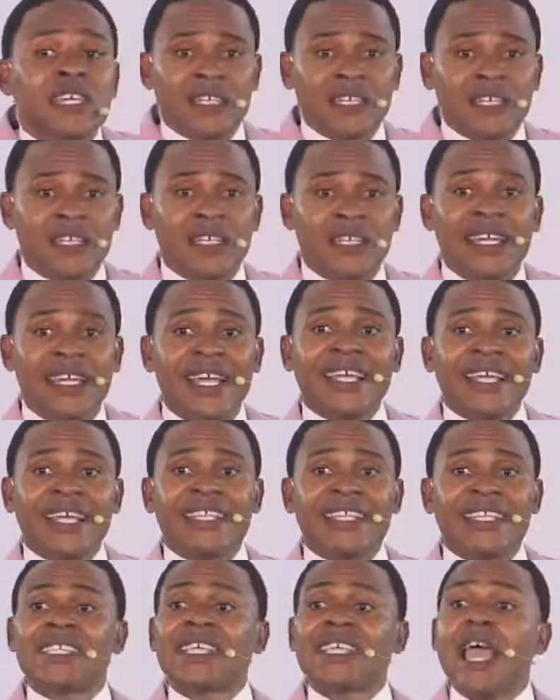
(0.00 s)
He didn't
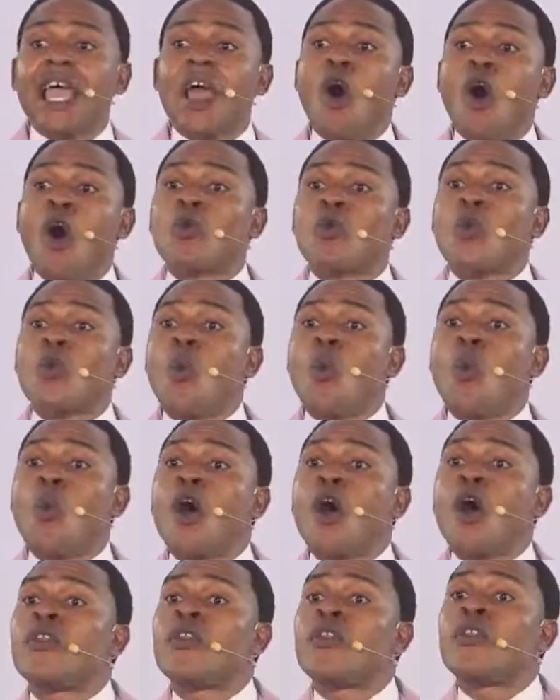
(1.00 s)
say
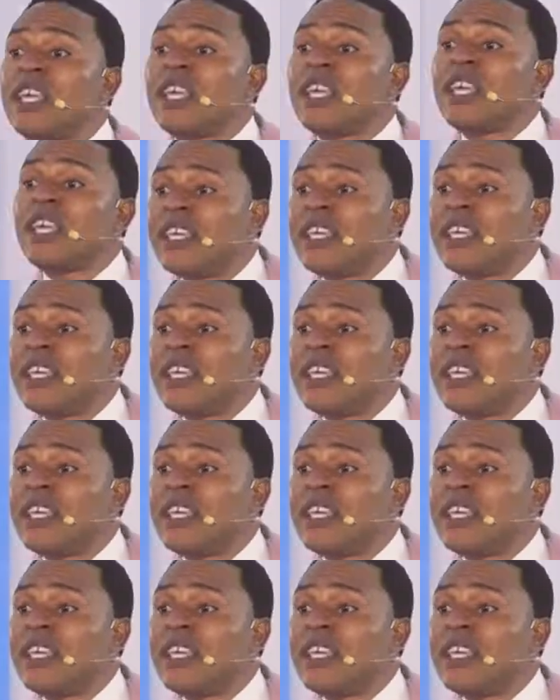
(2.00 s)
unworthy.